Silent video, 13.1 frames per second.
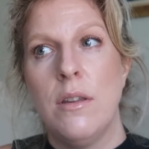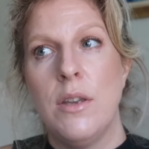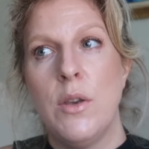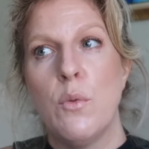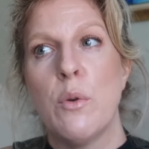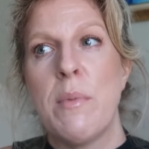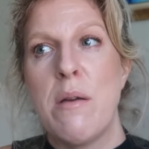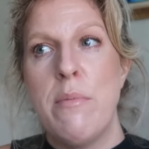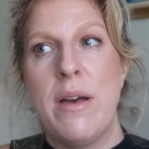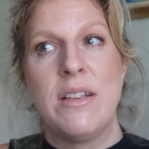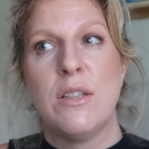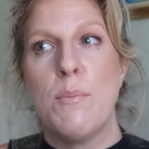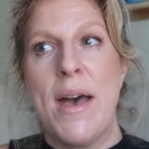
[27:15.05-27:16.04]
you were my
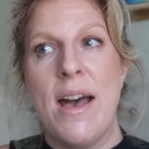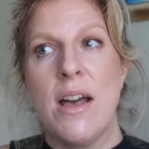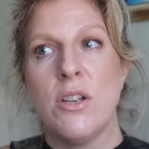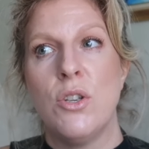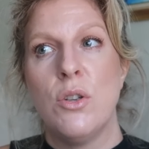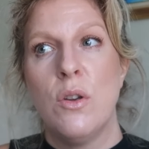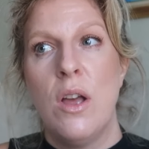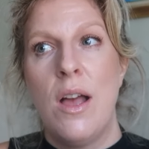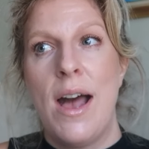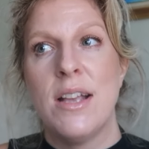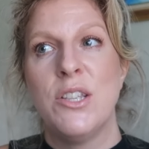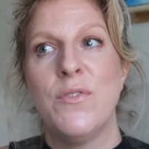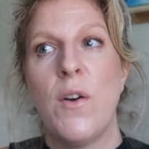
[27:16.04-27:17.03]
best match
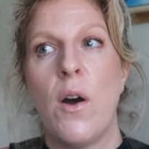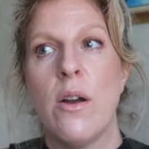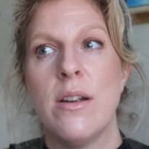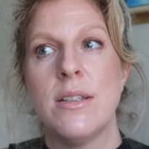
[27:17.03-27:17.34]
as far